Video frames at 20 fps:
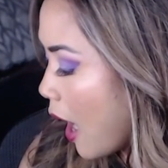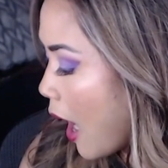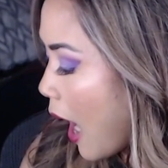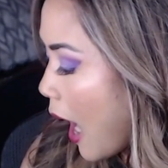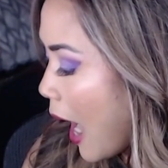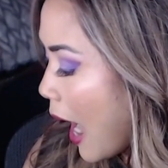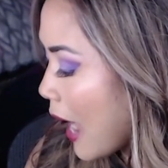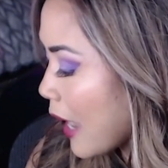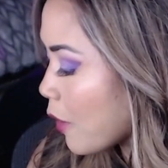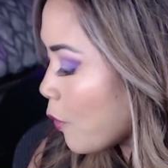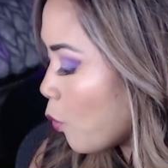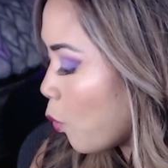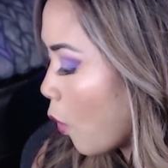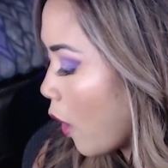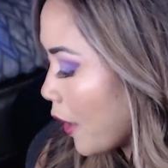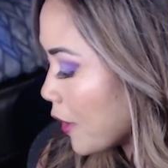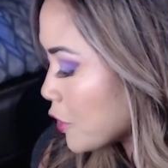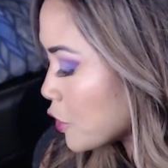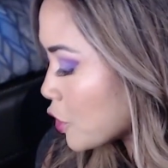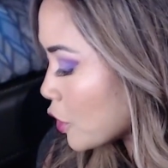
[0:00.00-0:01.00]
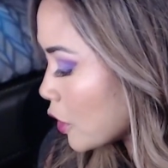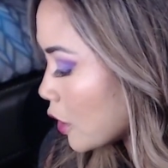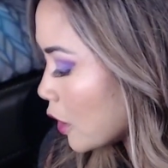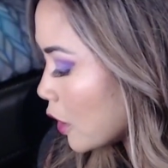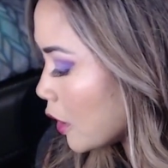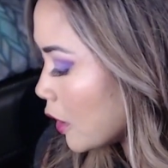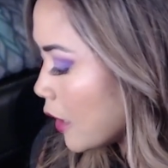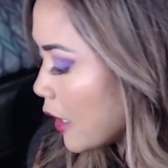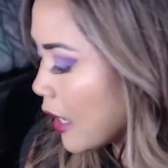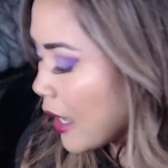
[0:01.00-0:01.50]
I
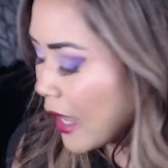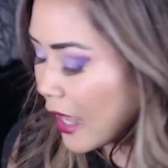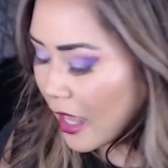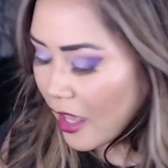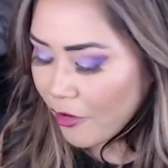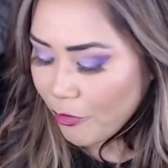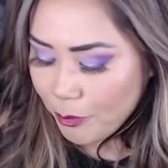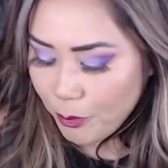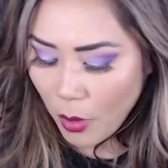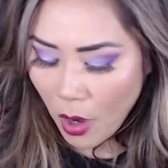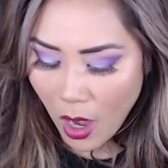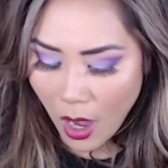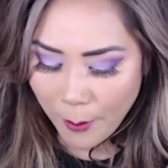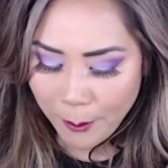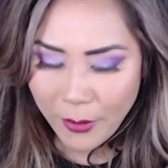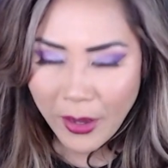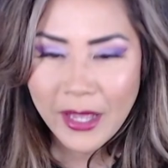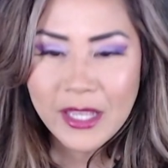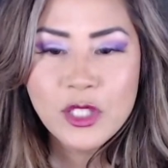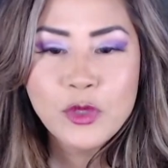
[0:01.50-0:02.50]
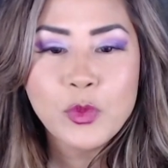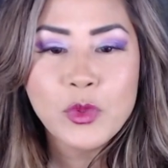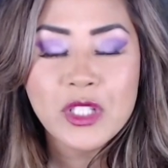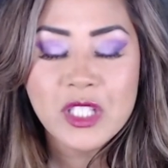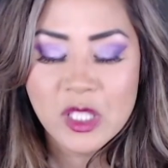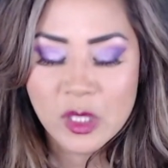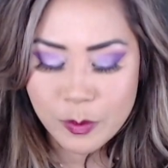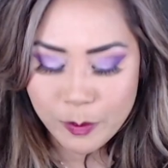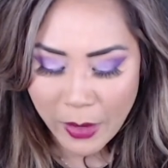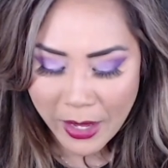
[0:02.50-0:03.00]
wonder if Popeyes was
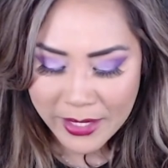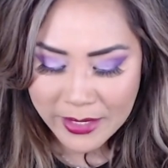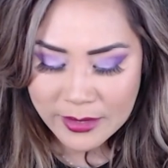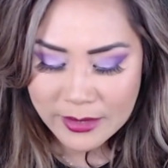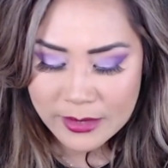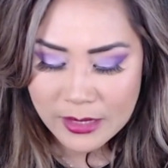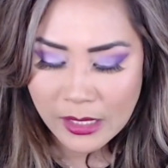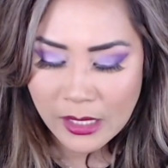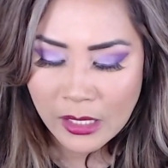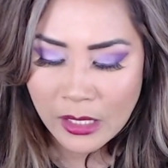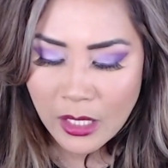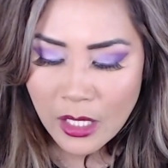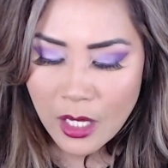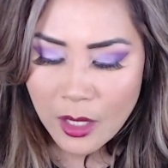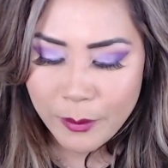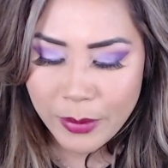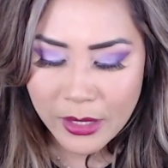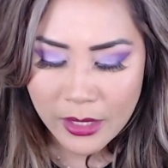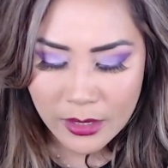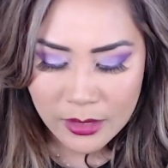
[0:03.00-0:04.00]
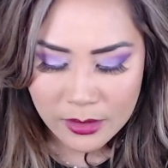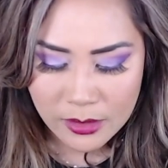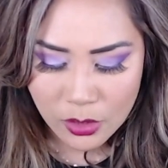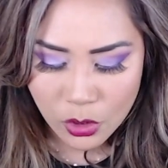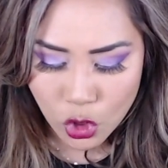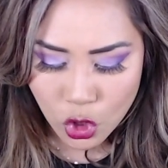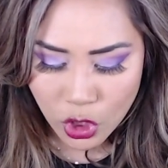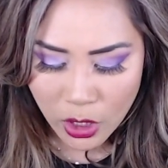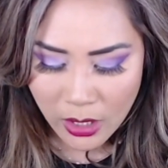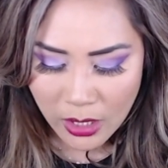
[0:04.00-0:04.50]
spicy because their
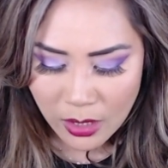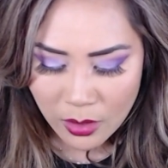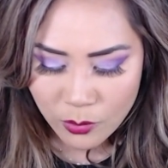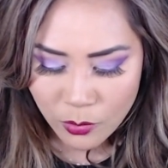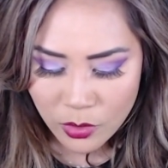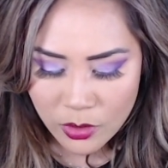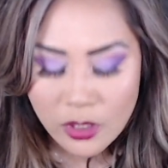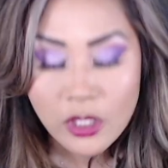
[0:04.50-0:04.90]
chicken was,